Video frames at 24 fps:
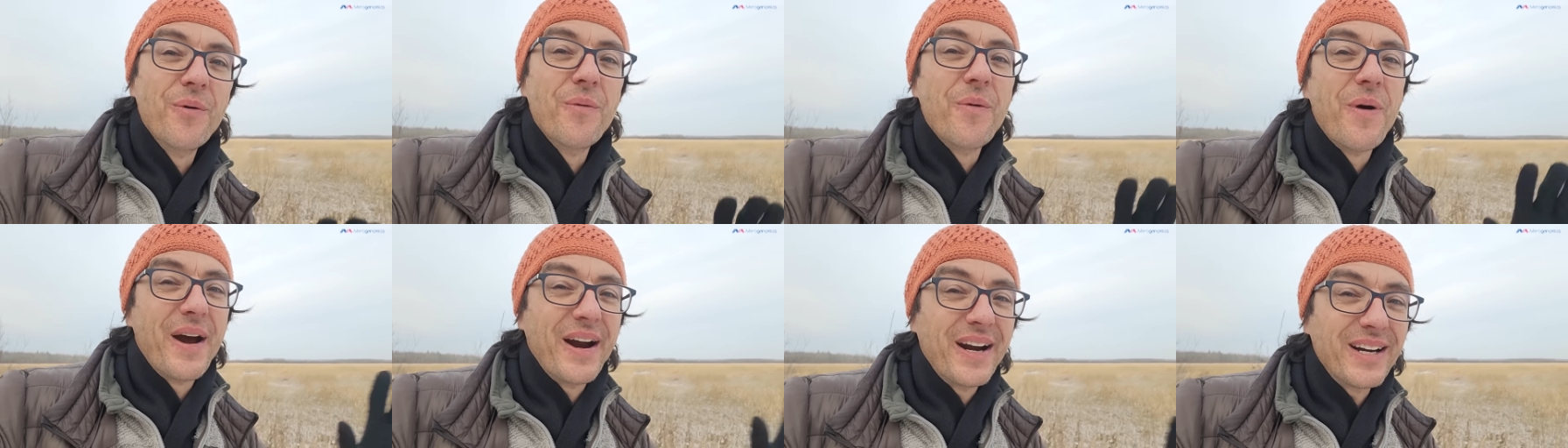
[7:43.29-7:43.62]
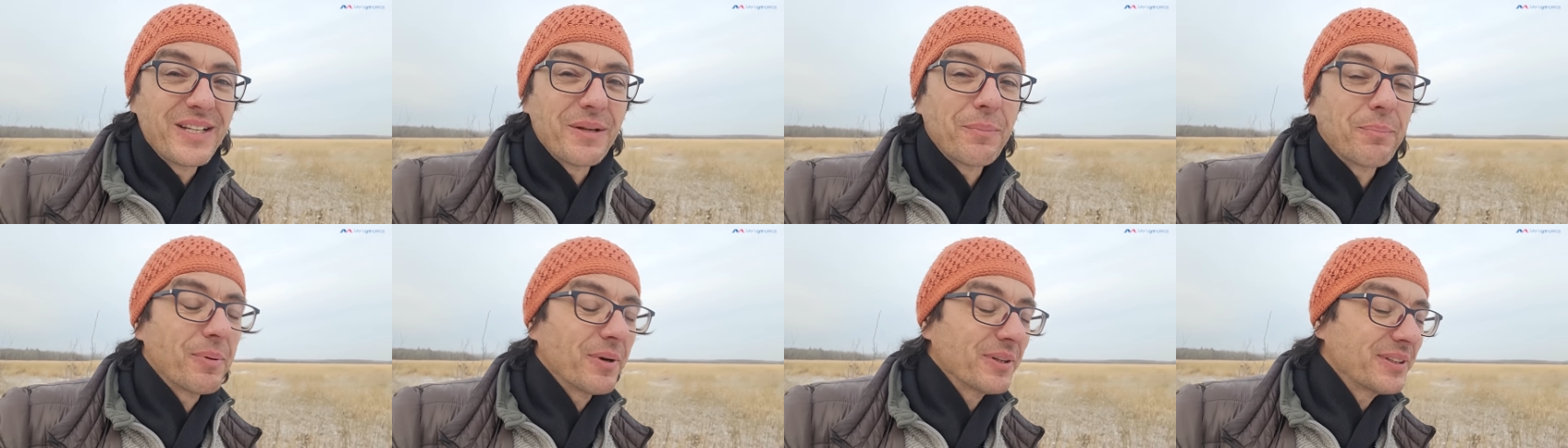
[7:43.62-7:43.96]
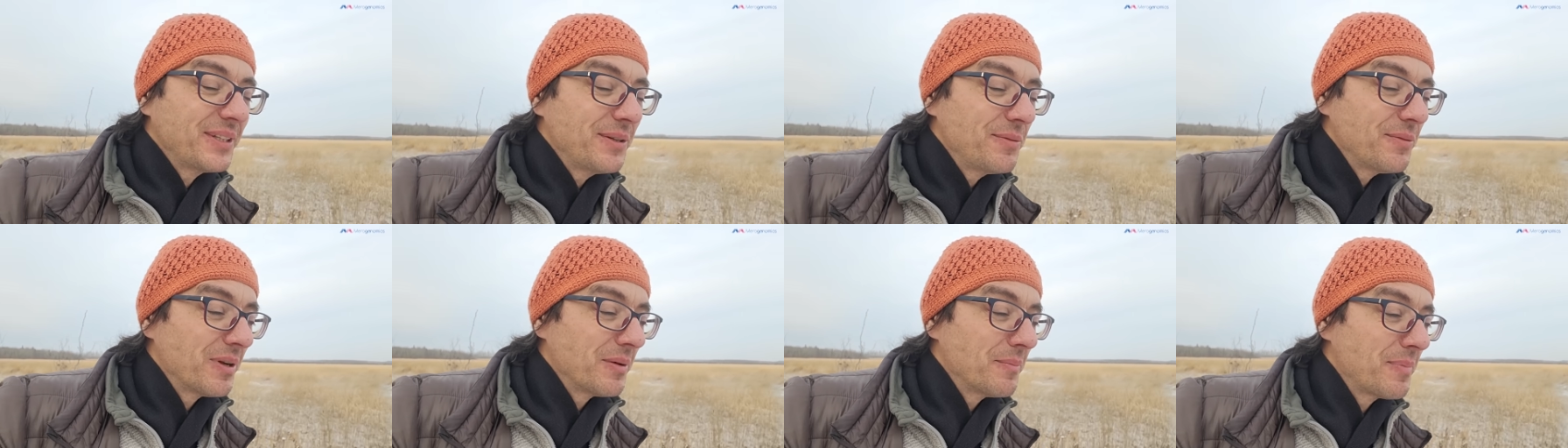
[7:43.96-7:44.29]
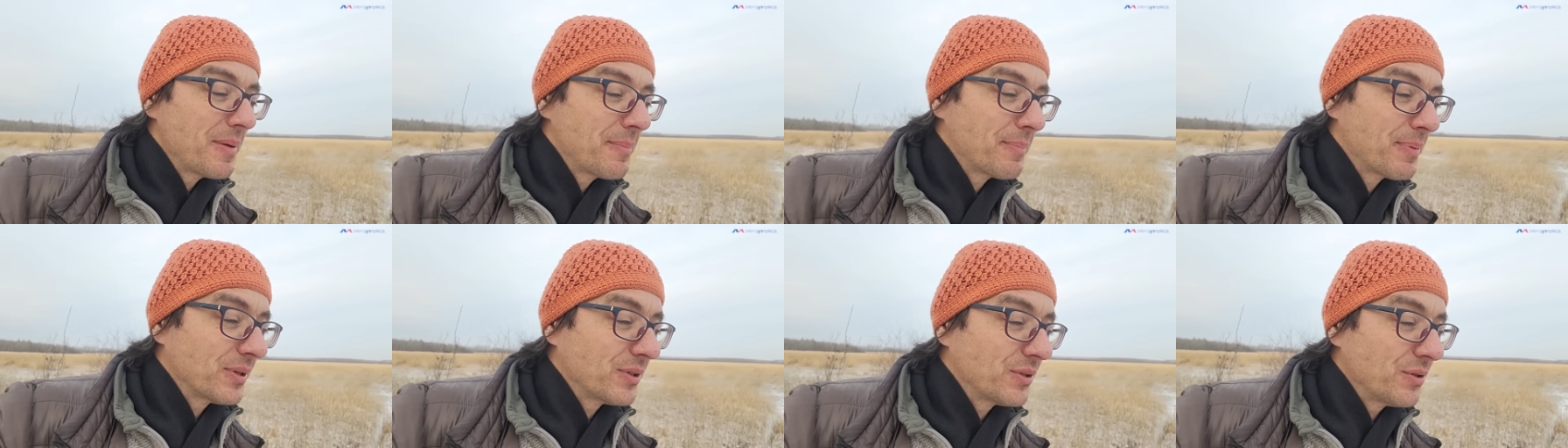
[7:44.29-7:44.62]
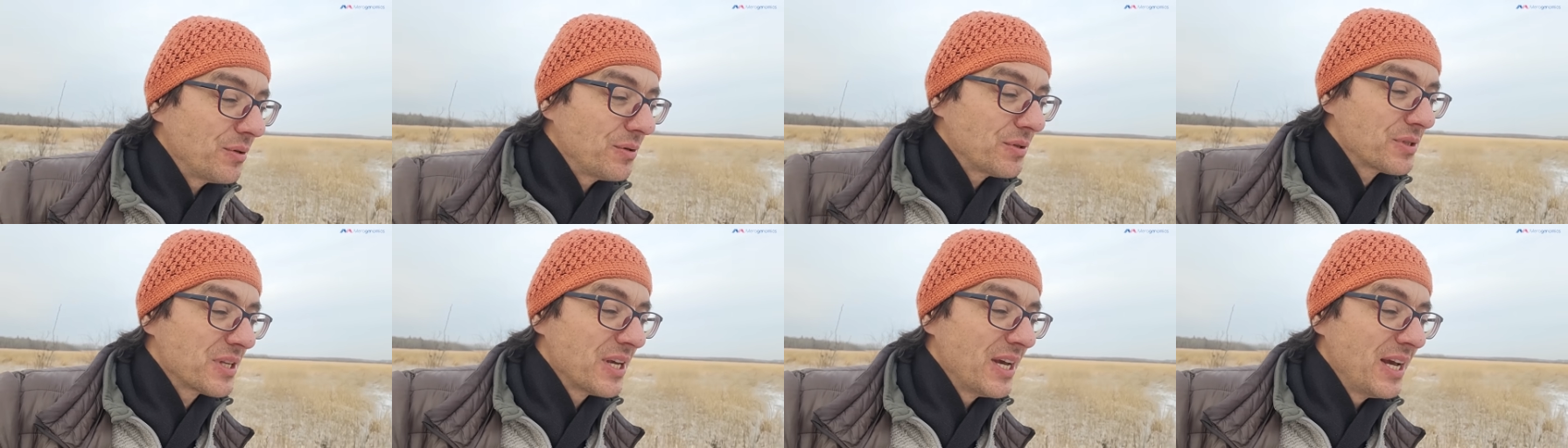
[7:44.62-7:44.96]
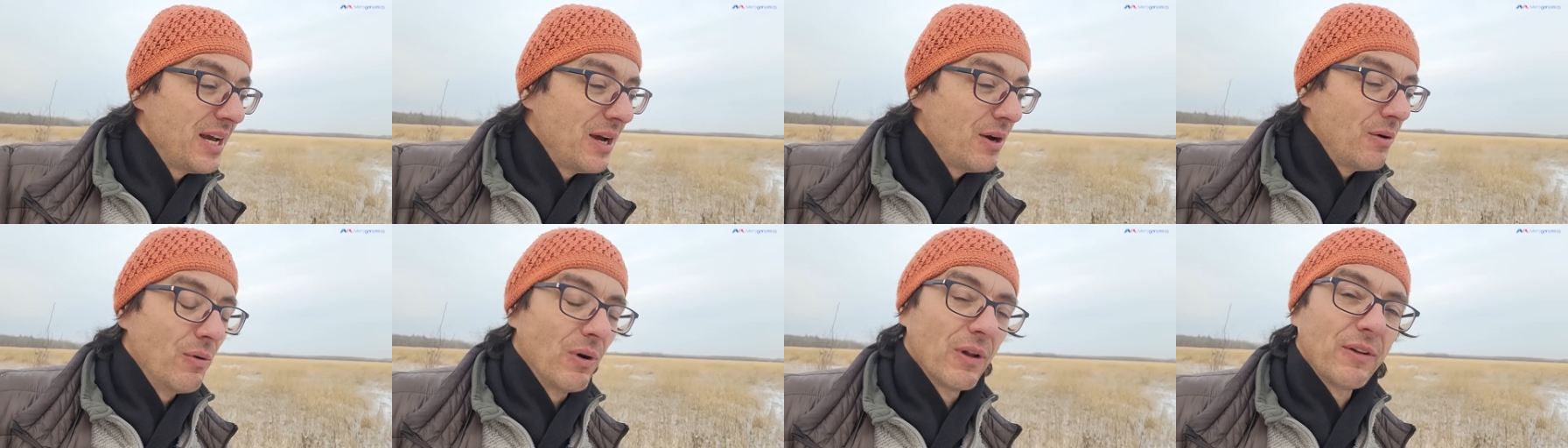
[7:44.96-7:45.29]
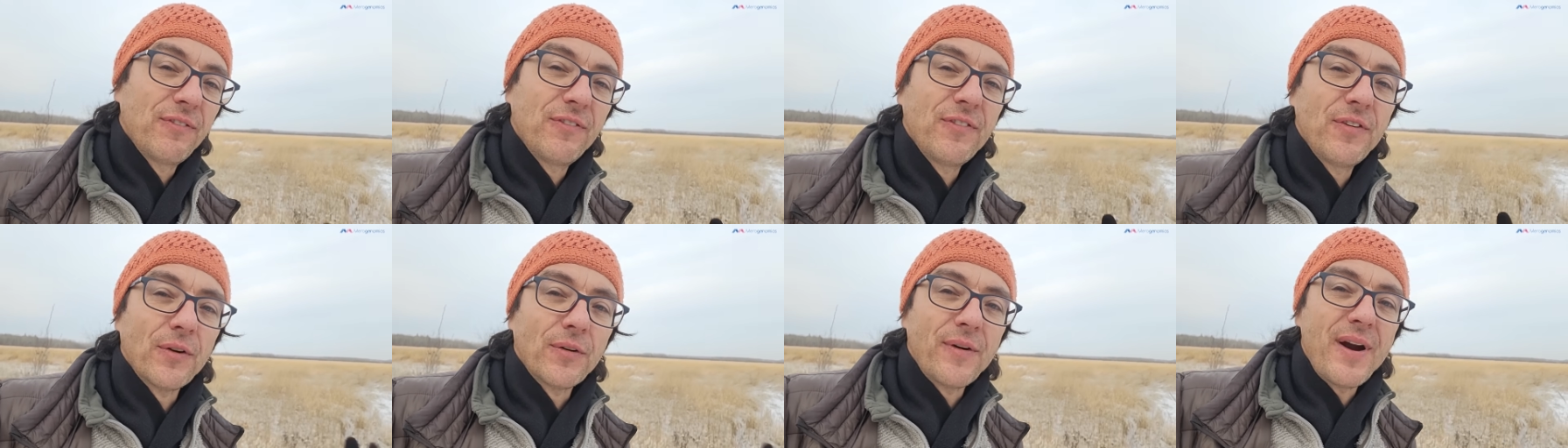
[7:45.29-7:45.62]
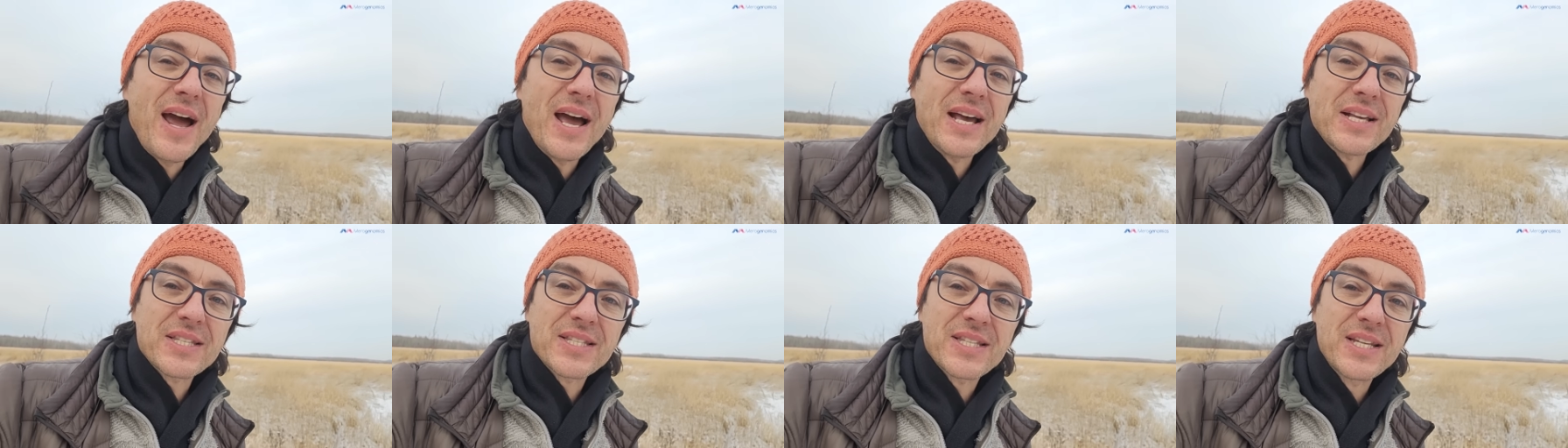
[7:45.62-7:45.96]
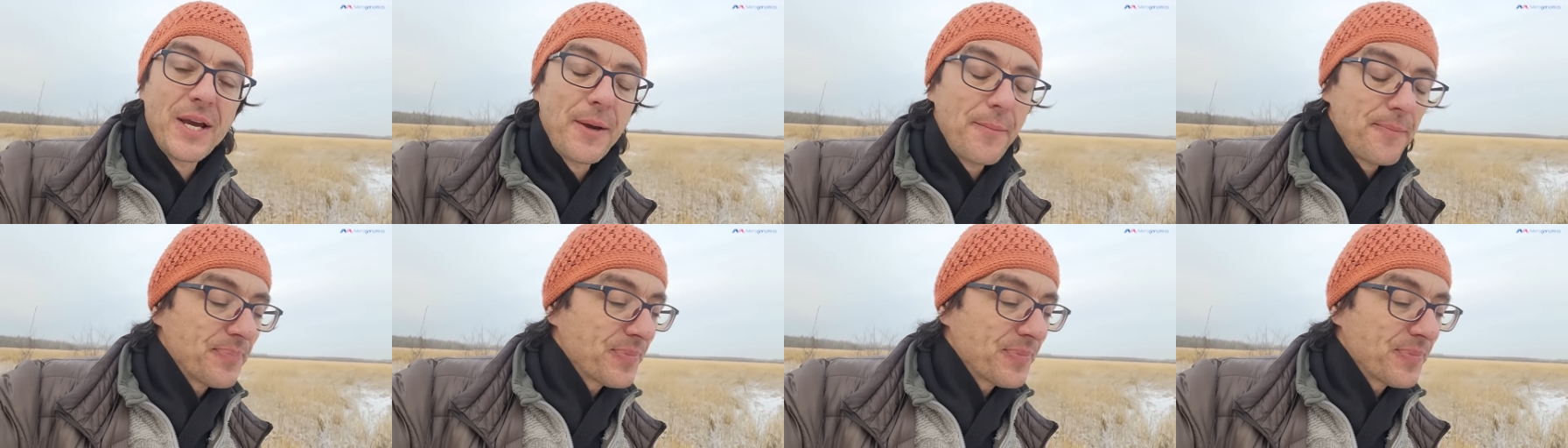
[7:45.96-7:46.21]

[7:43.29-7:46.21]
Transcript: where the protein will be produced will fluoresce.